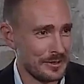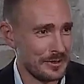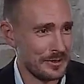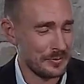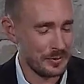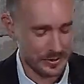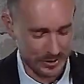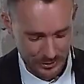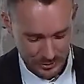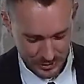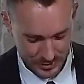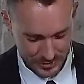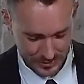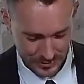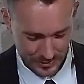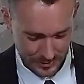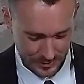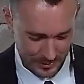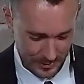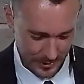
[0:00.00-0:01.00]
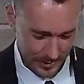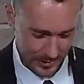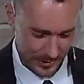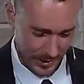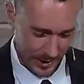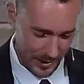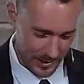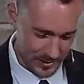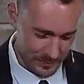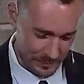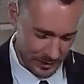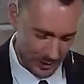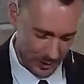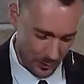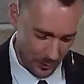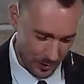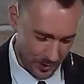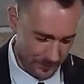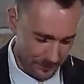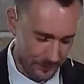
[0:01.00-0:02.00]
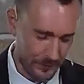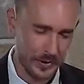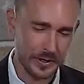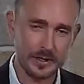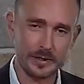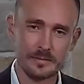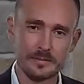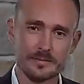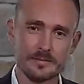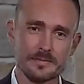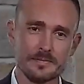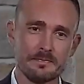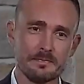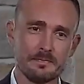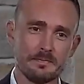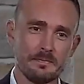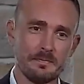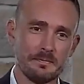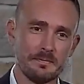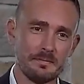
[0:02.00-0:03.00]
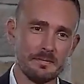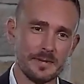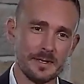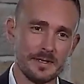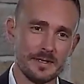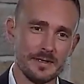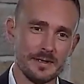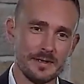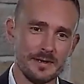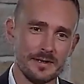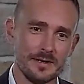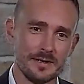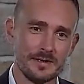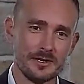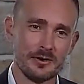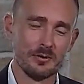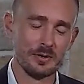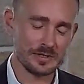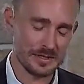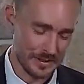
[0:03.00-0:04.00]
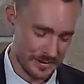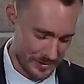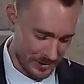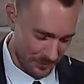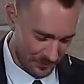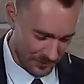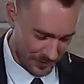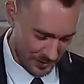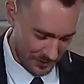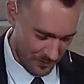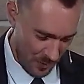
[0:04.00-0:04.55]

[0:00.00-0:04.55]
Was it just a cosmic coin flip? Or was it something